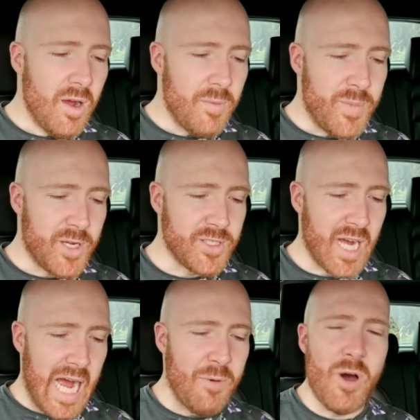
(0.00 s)
because
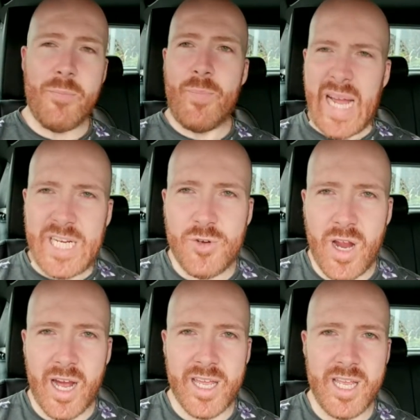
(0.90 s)
I want
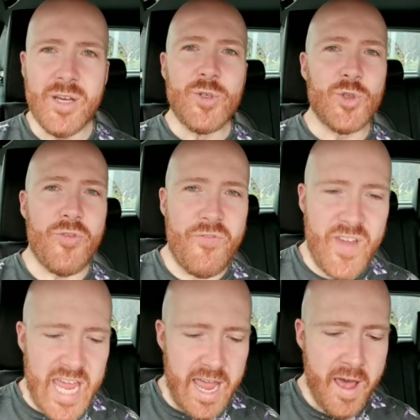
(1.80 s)
patriarchy to
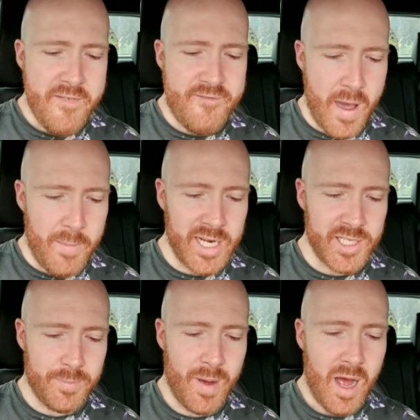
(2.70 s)
fear
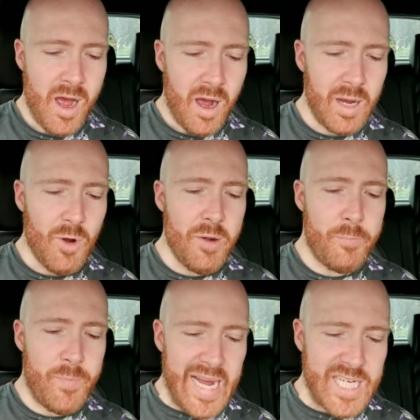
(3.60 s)
feminism. I want
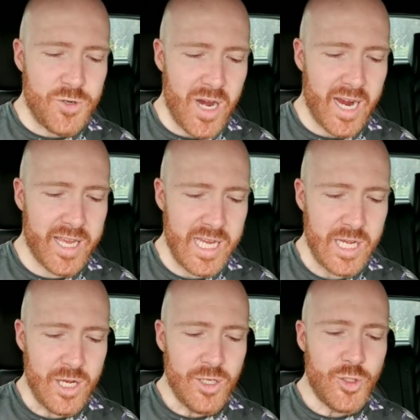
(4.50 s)
patriarchy
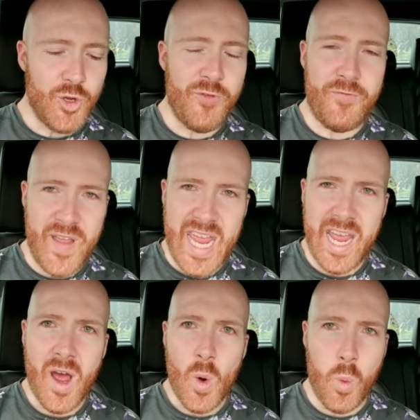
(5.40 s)
to fear
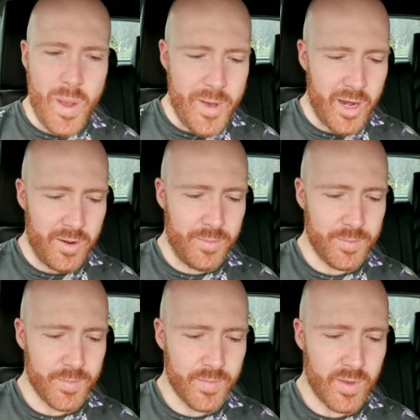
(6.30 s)
women.
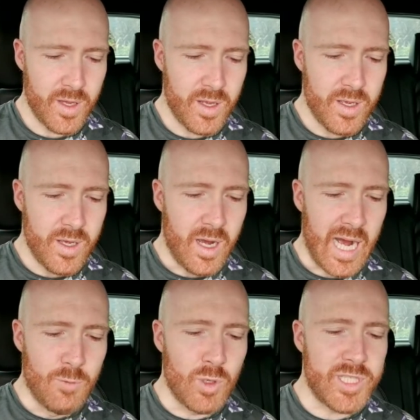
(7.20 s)
I
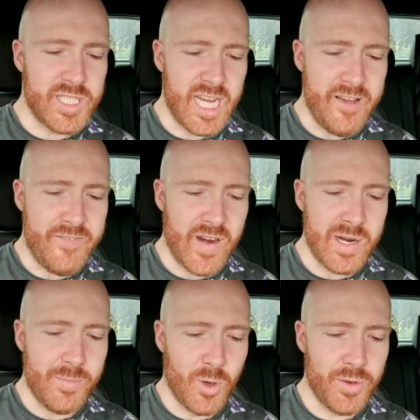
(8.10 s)
want to say a very
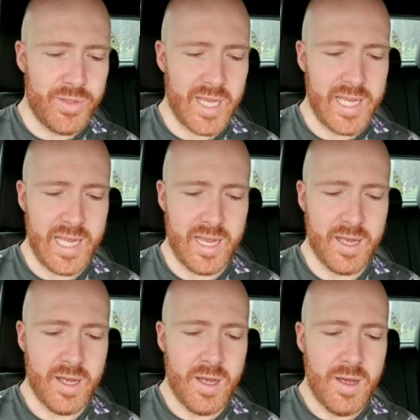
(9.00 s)
important thing here.
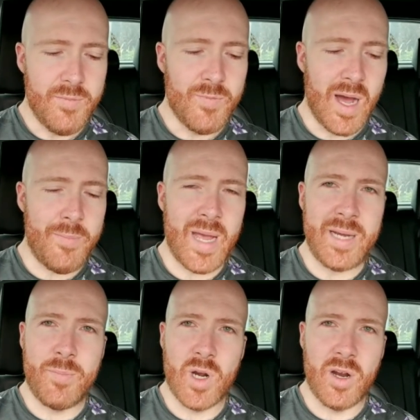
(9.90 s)
My main
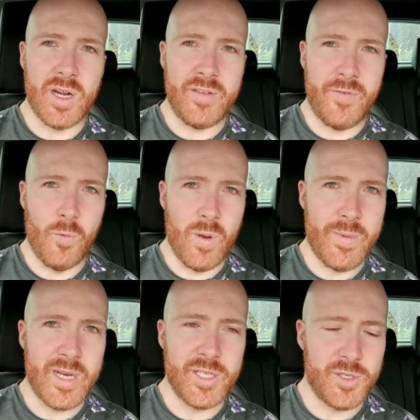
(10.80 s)
priority for
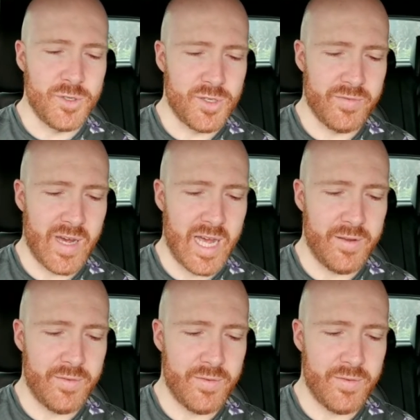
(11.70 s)
women is to survive.